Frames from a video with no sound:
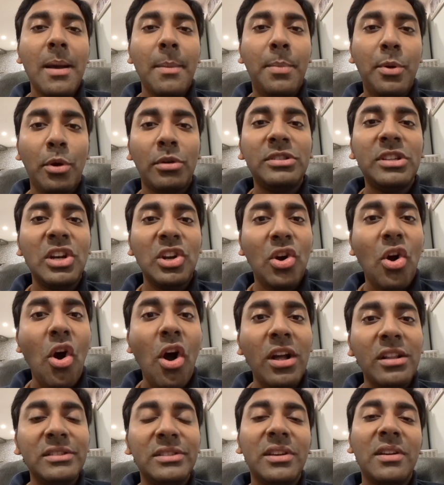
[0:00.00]
pros and
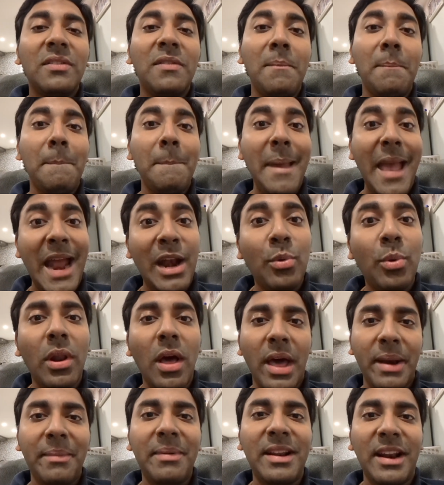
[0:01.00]
cons of manual
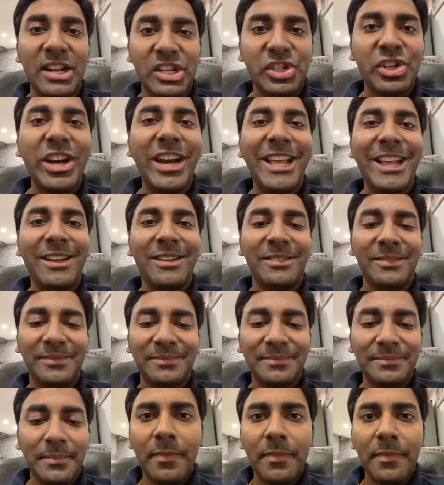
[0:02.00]
arbitrage trading.
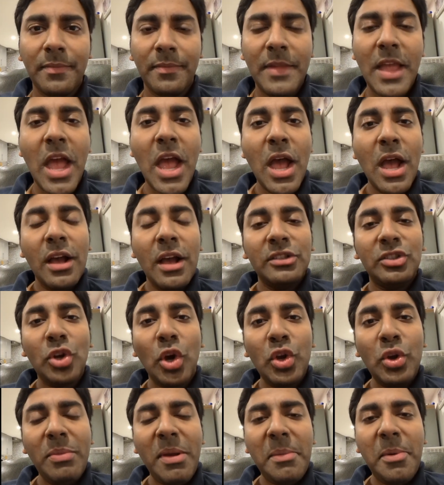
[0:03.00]
So
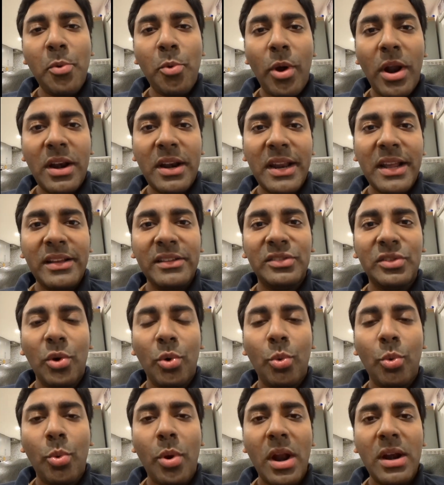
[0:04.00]
you may be wondering, so
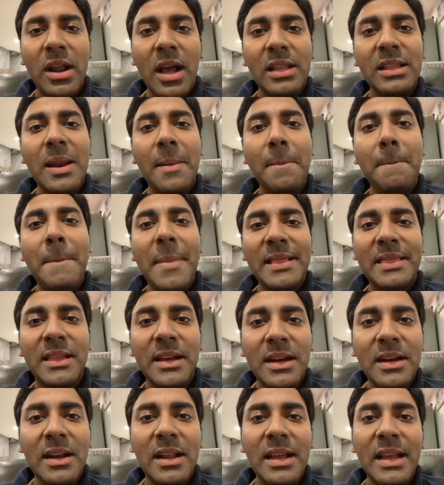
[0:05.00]
what other
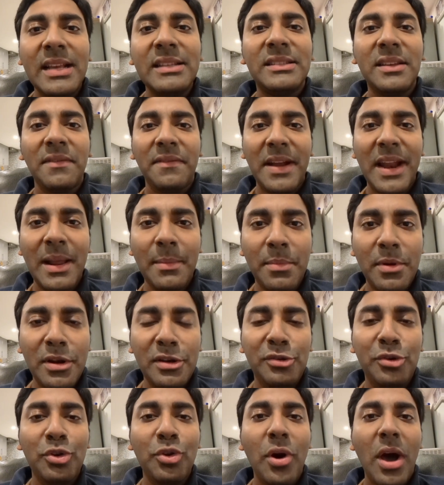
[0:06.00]
method is available
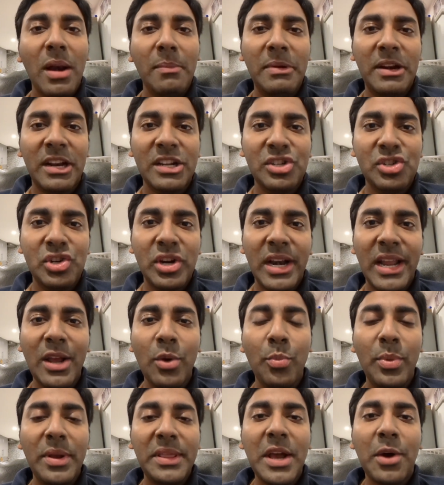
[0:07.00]
to do arbitrage
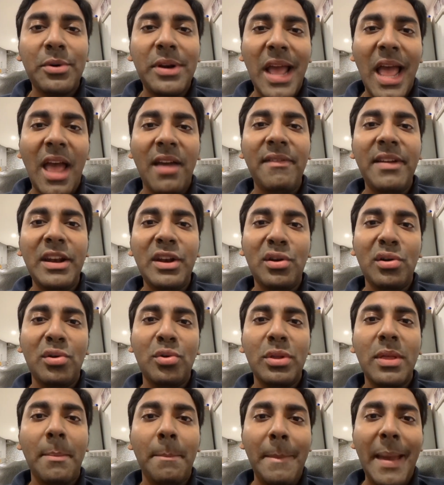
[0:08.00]
trading without having to do
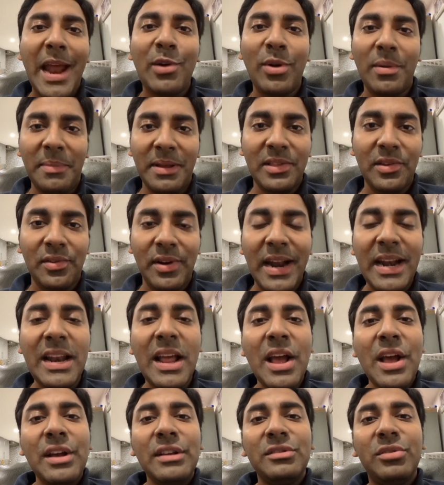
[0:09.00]
the manual method, right?
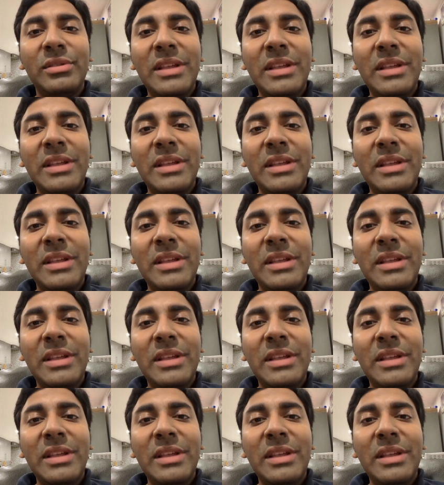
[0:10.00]
So